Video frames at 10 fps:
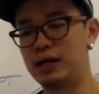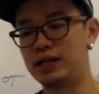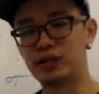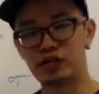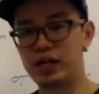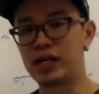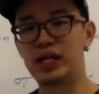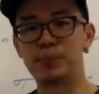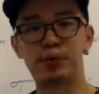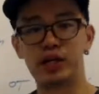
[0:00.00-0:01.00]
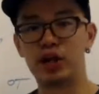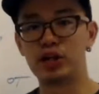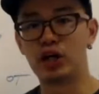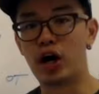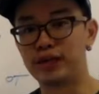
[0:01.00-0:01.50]
integrating, putting all
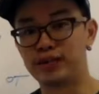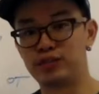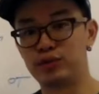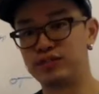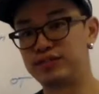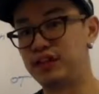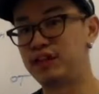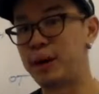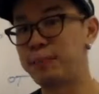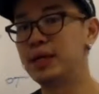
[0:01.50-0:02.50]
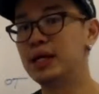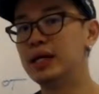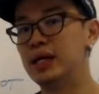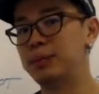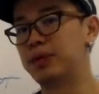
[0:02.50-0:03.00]
your contacts into the CRM,
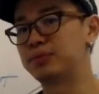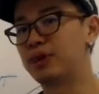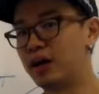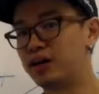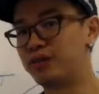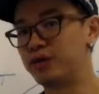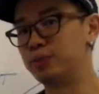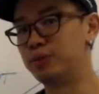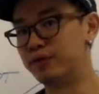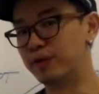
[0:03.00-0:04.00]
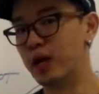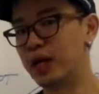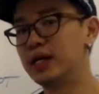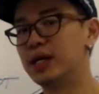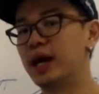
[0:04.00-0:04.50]
it becomes harder for you to move
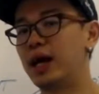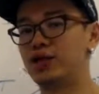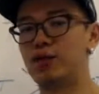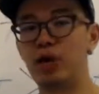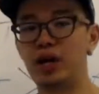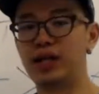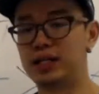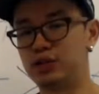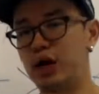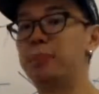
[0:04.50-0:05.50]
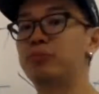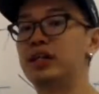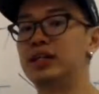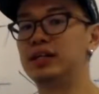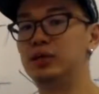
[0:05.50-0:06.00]
away, and you're more likely to
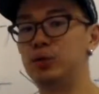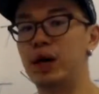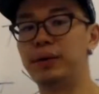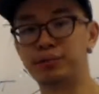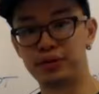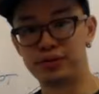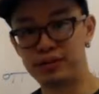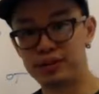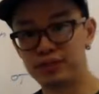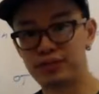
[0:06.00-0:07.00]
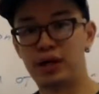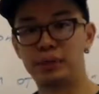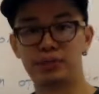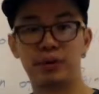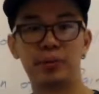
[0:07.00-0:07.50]
upgrade into HubSpot Sales or
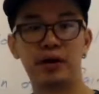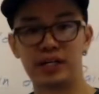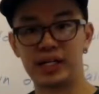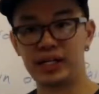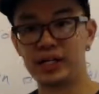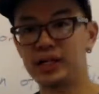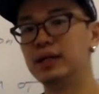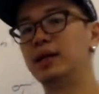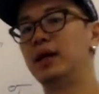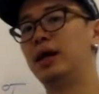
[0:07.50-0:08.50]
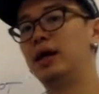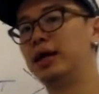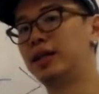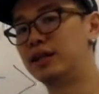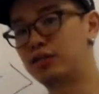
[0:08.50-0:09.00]
HubSpot Marketing.
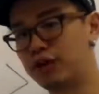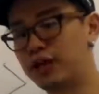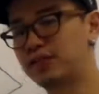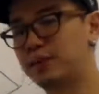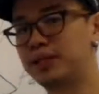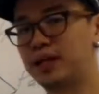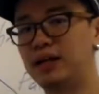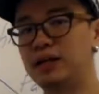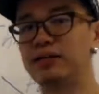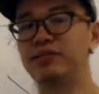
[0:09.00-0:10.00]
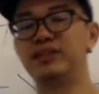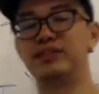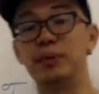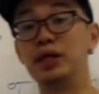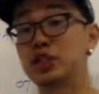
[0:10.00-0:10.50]
Another great example that I love is
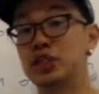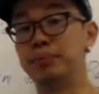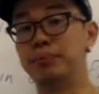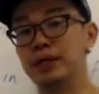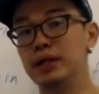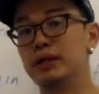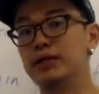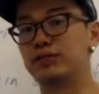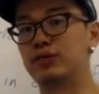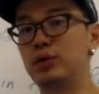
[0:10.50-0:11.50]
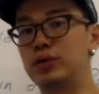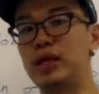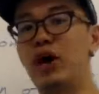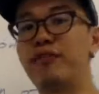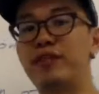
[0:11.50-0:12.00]
MailChimp. So they
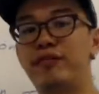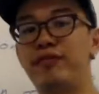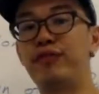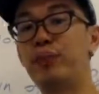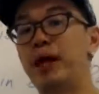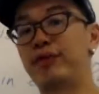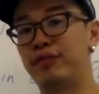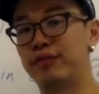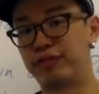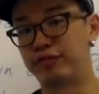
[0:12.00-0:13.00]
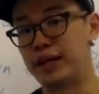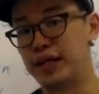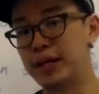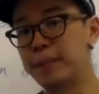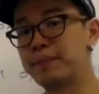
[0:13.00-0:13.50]
offer the full platform for
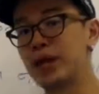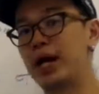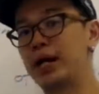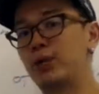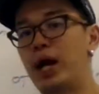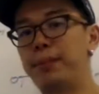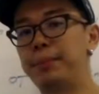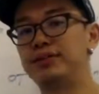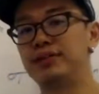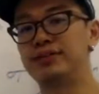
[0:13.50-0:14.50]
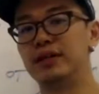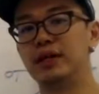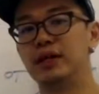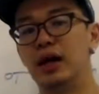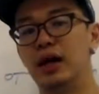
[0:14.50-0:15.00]
free, and then what happens is
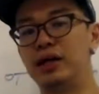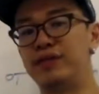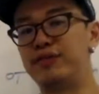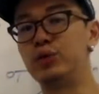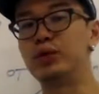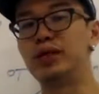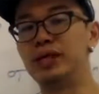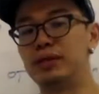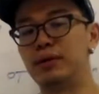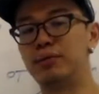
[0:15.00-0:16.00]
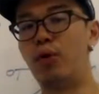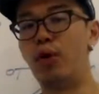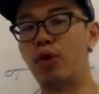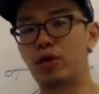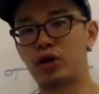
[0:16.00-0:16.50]
if you need
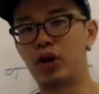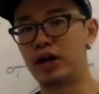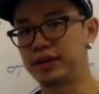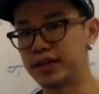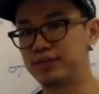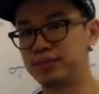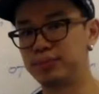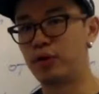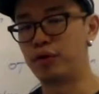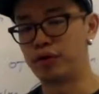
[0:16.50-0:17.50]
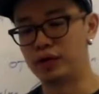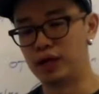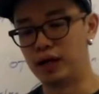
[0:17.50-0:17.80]
more contacts, more